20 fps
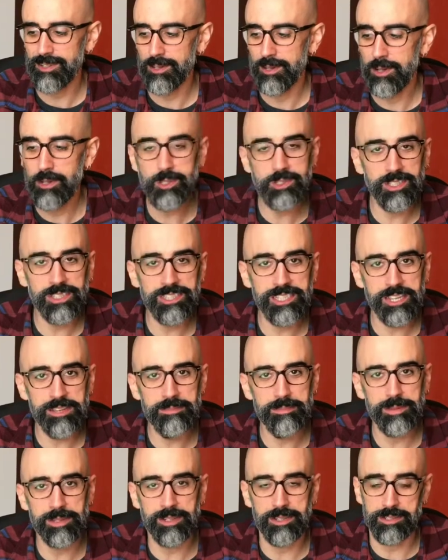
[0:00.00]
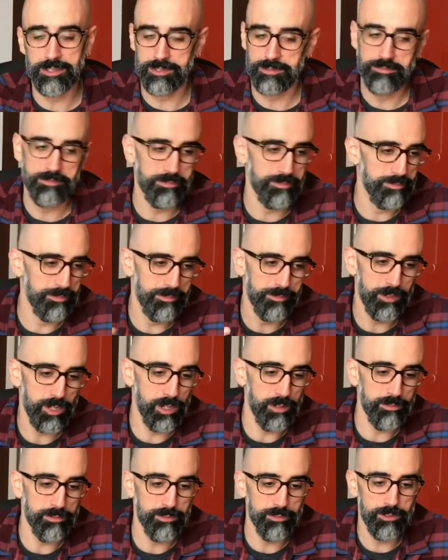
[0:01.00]
you lose the tip because
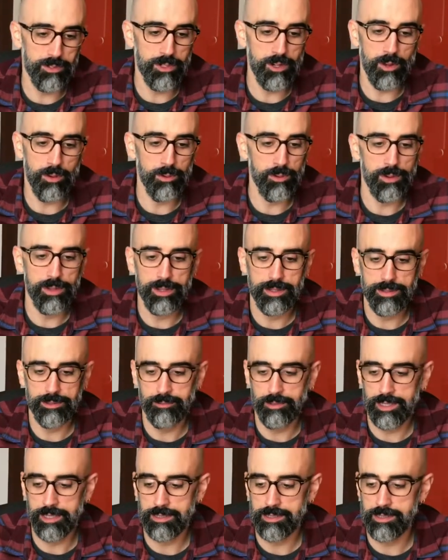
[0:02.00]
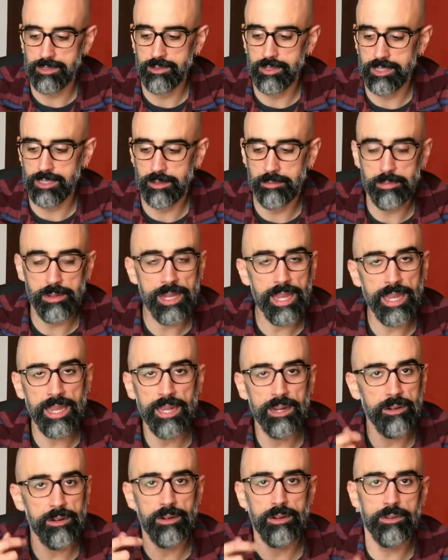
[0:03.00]
when it's just a
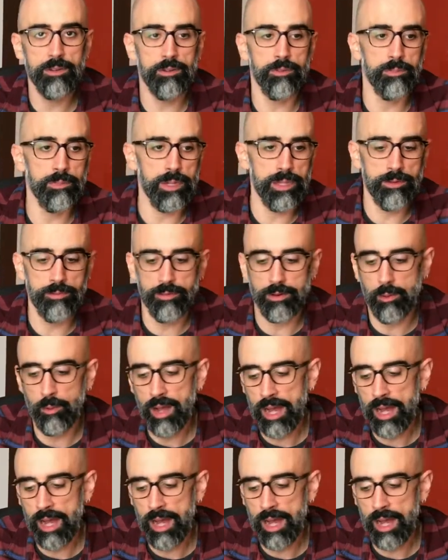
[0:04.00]
plane, or you play for a